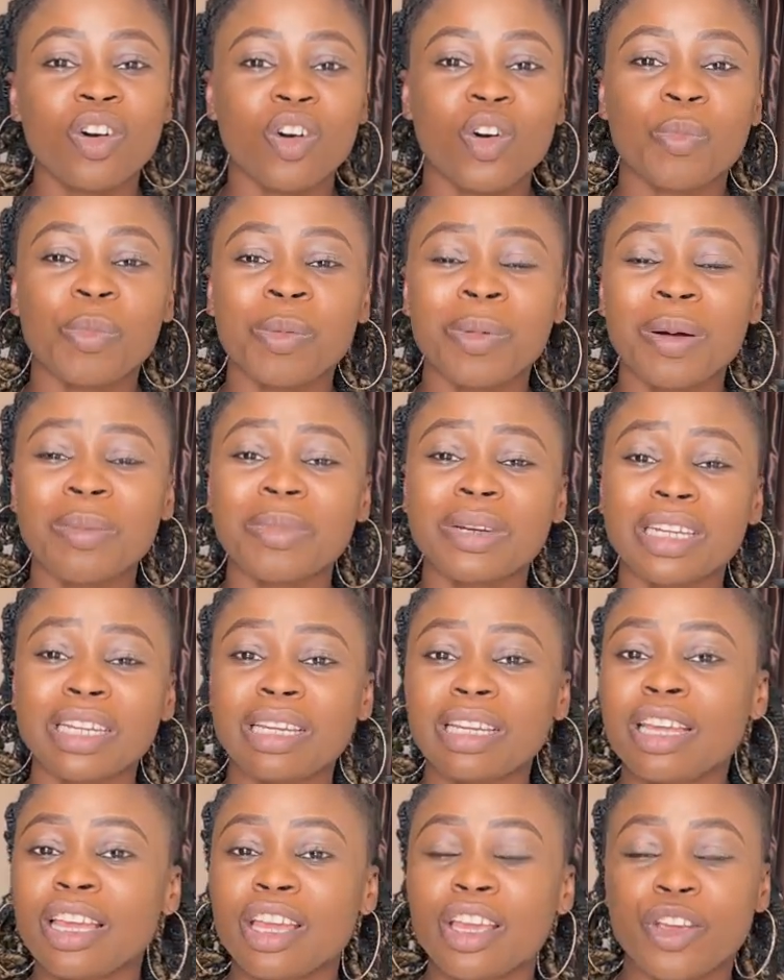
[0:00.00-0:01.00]
or
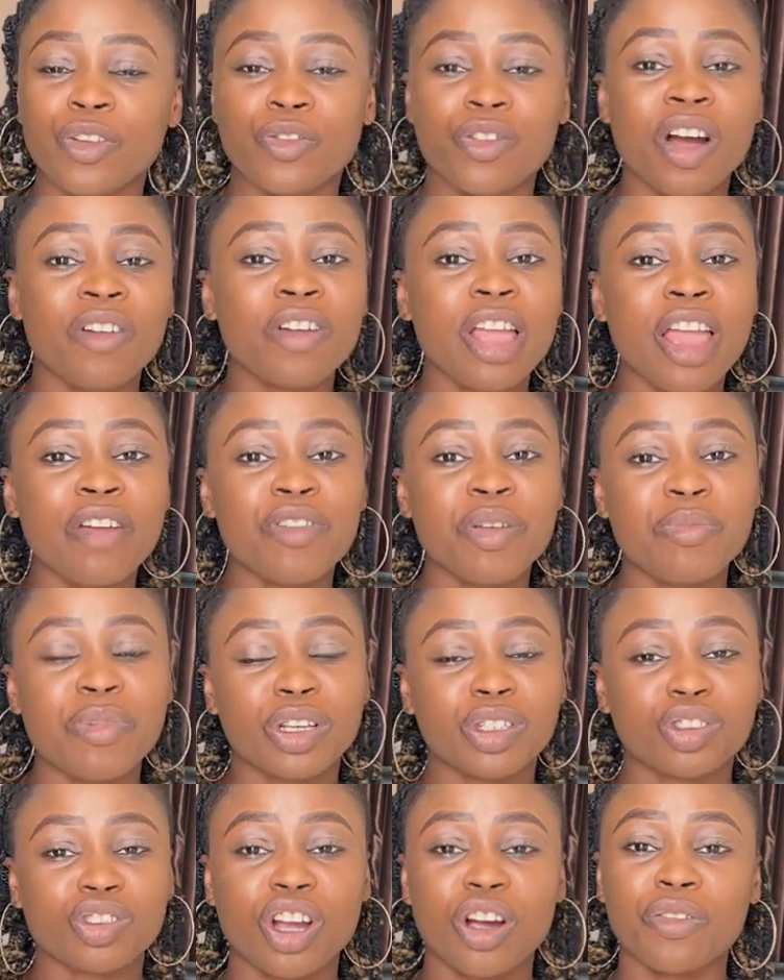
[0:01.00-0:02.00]
probably if you have heavy
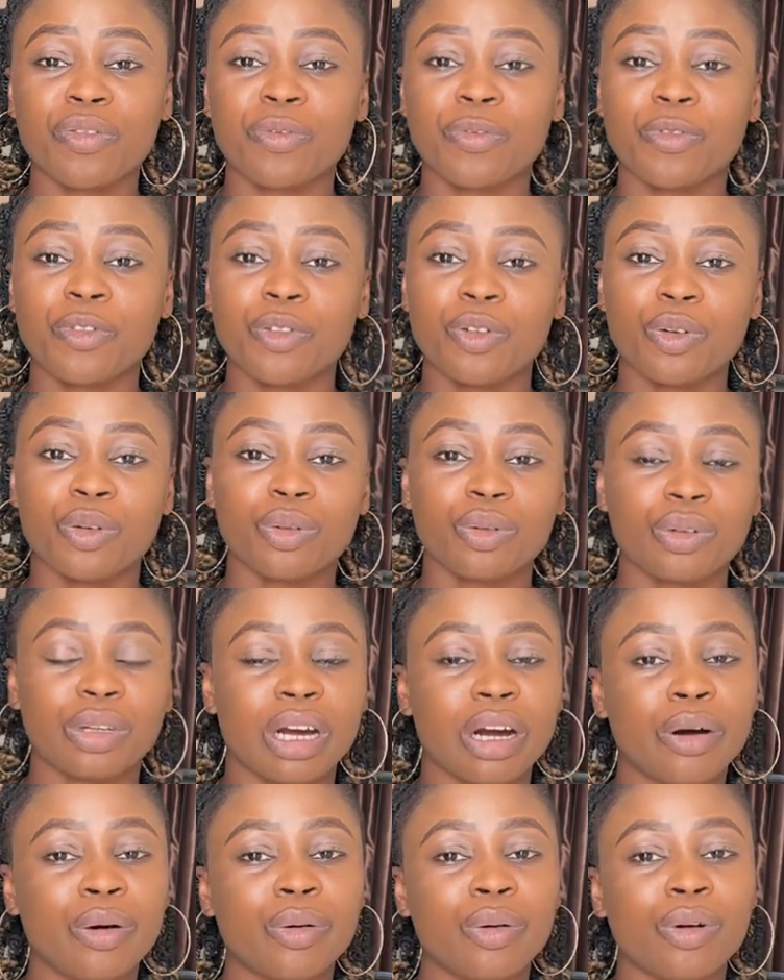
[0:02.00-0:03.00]
menstrual flow
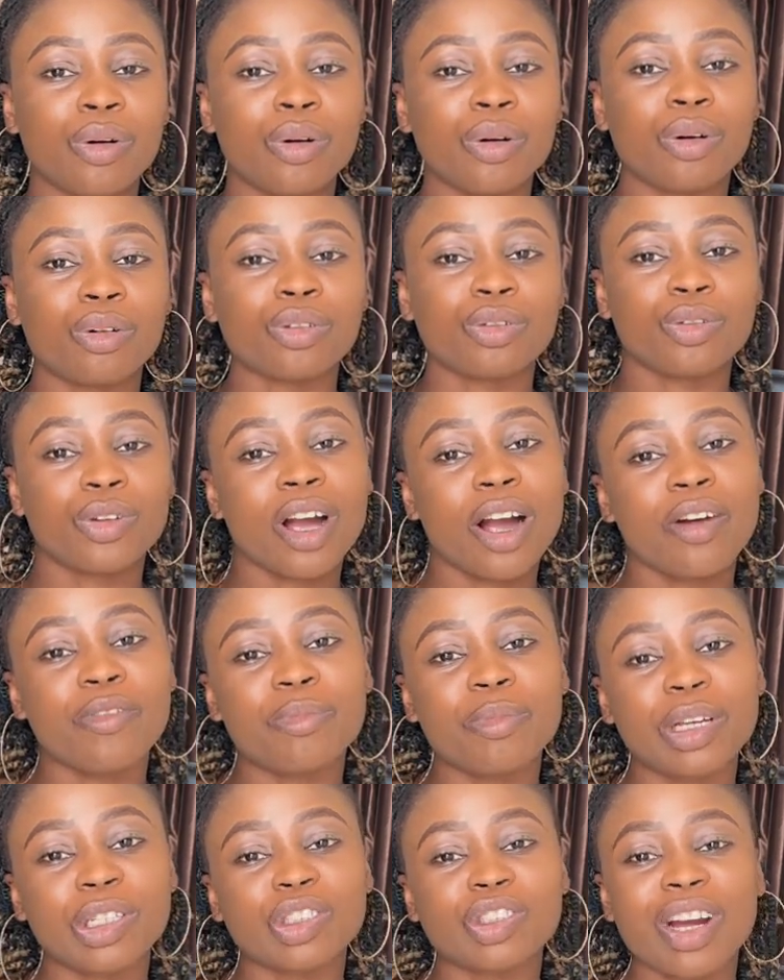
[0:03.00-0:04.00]
now or you
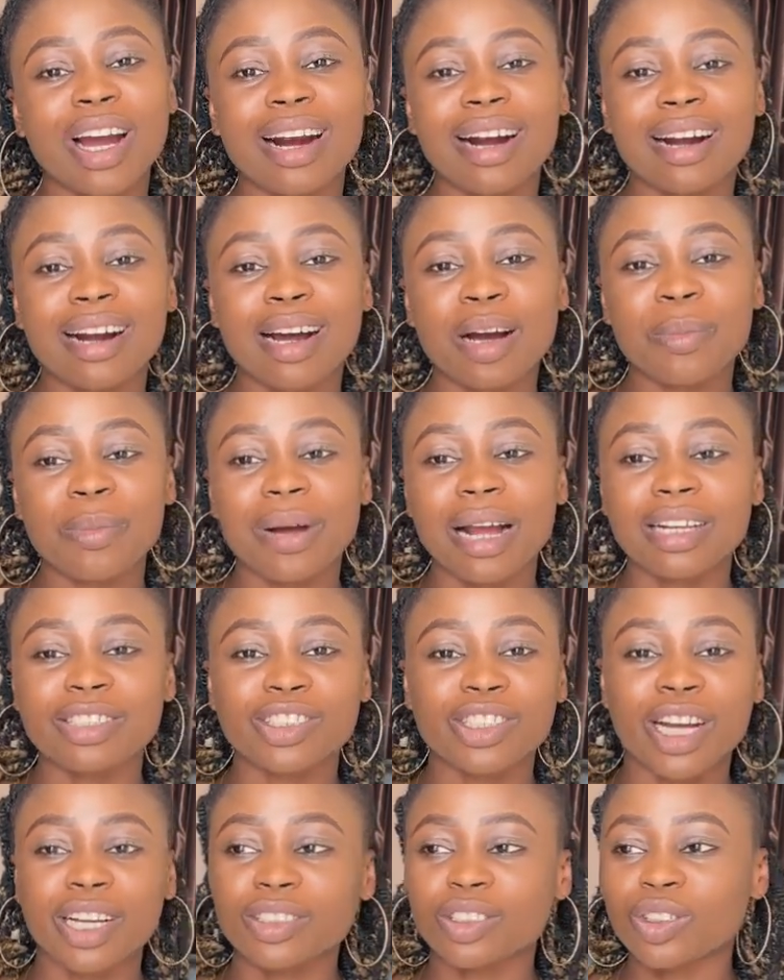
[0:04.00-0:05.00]
have menstrual cramp
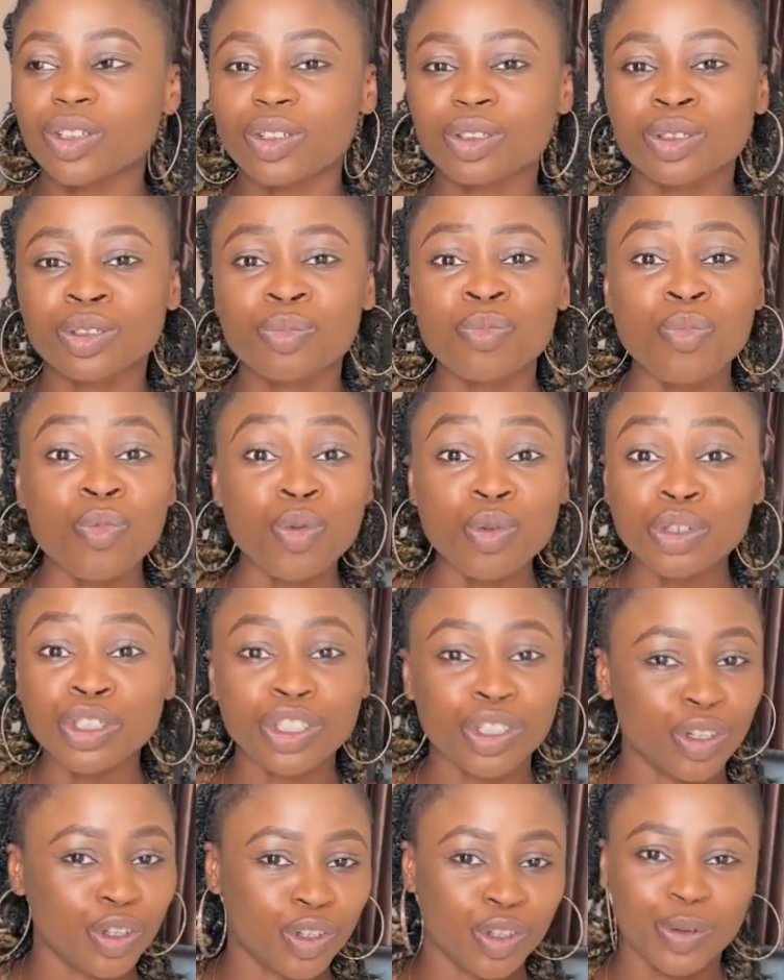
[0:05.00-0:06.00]
and you are just
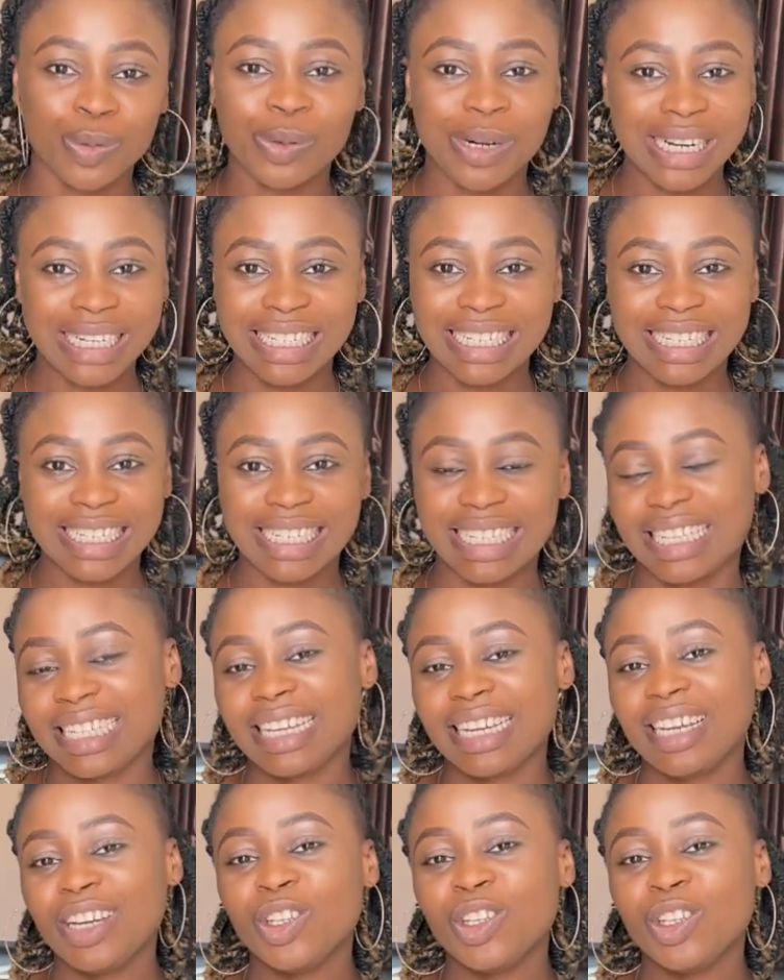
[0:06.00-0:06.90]
moody on your wedding day